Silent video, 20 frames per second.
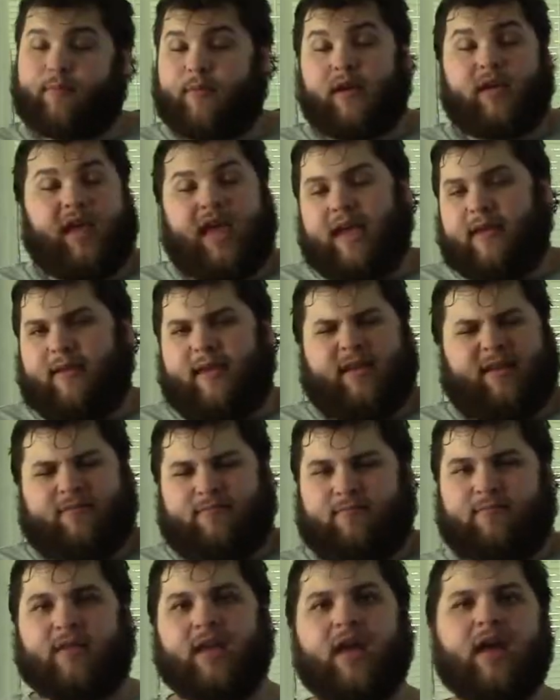But, eh,
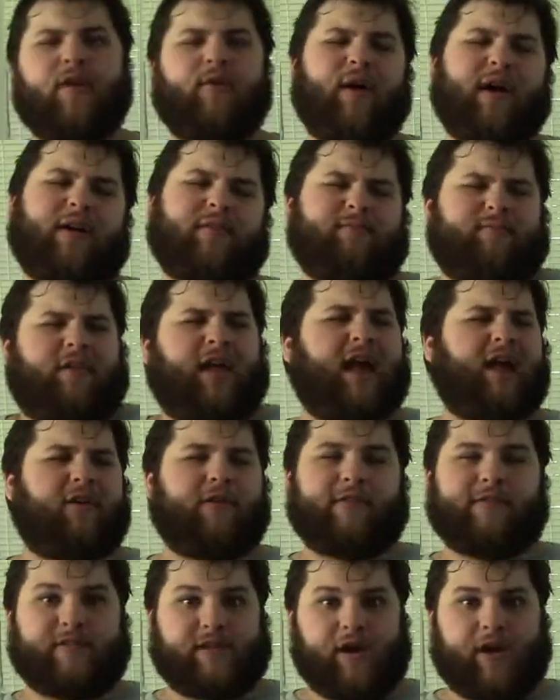well, I don't
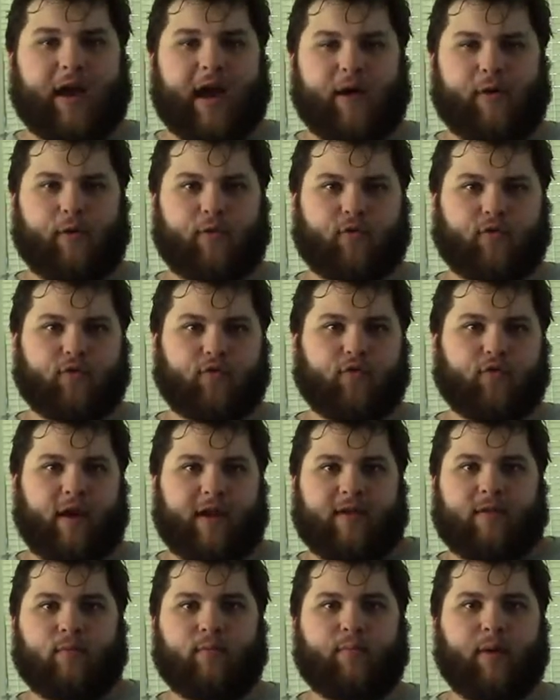even know how
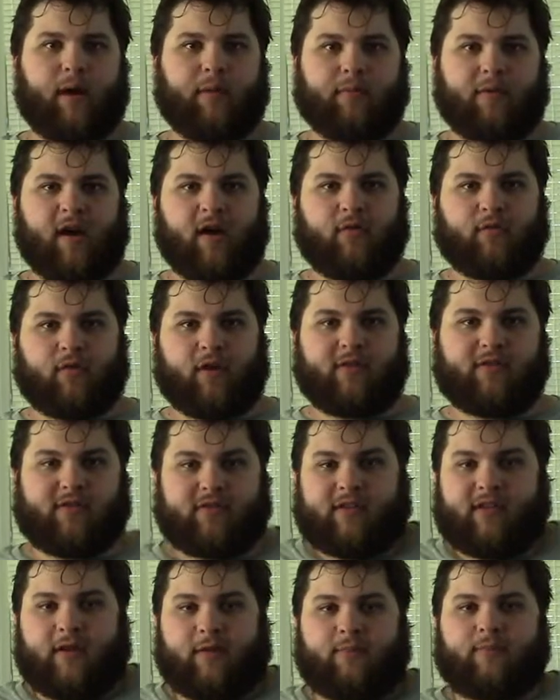great PubG runs,
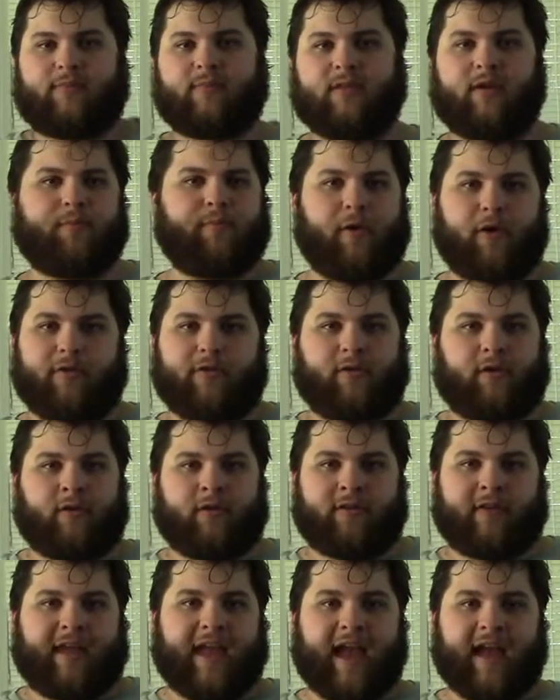so they're both
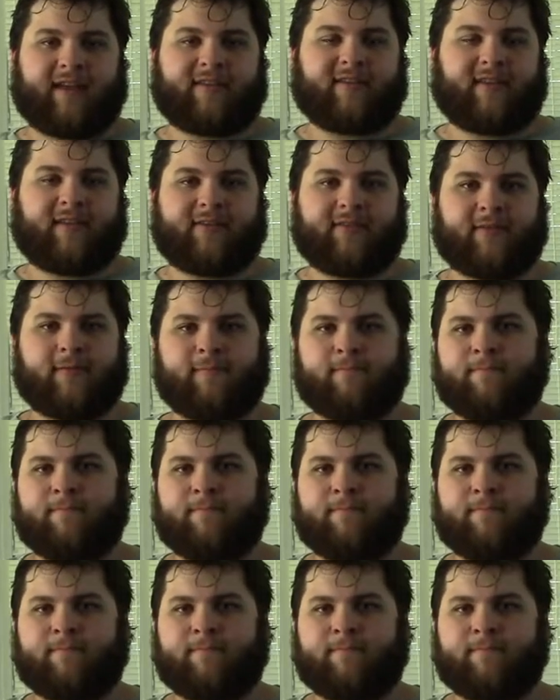early access.